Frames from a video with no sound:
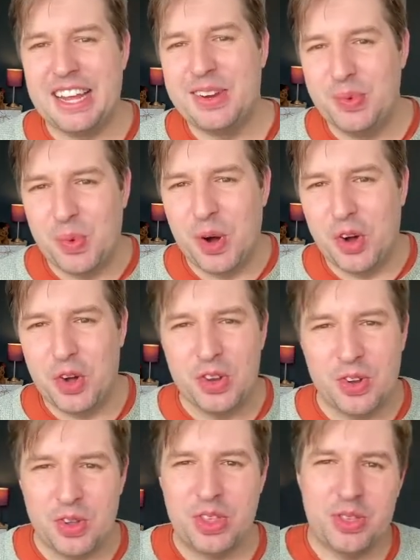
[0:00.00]
like 1
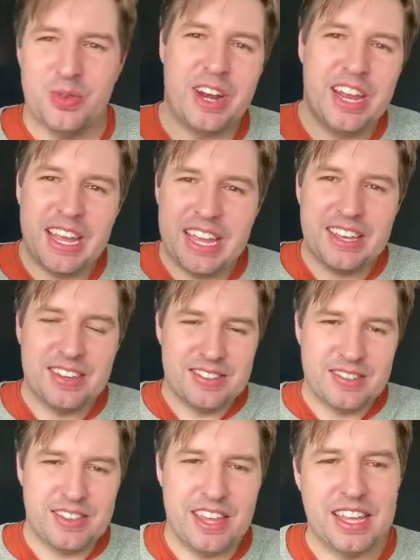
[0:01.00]
or 3 or
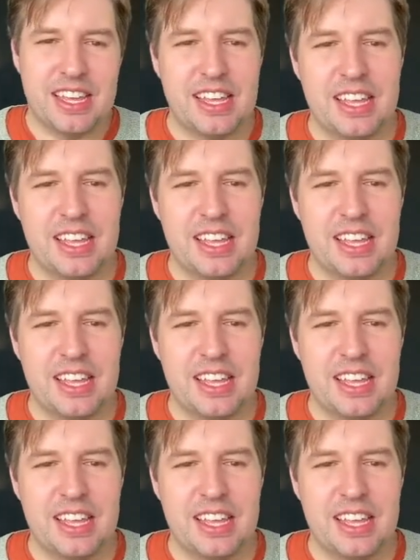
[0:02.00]
something,